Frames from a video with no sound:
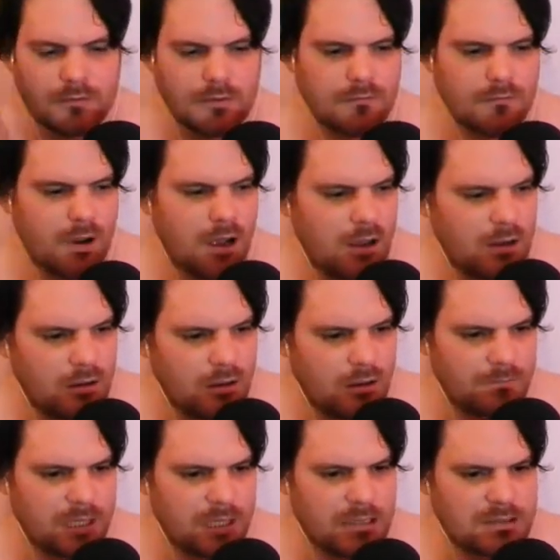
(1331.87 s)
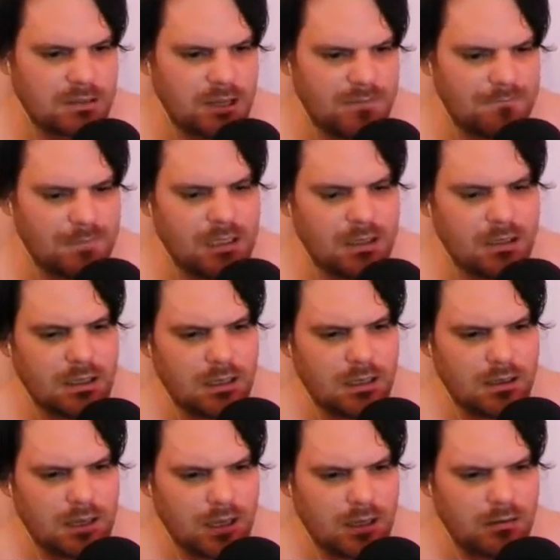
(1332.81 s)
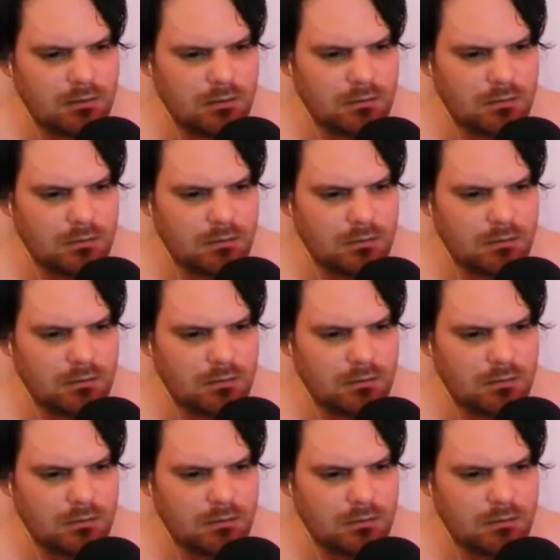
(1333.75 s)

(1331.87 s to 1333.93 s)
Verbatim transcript: right, I'm guessing I haven't been in here yet.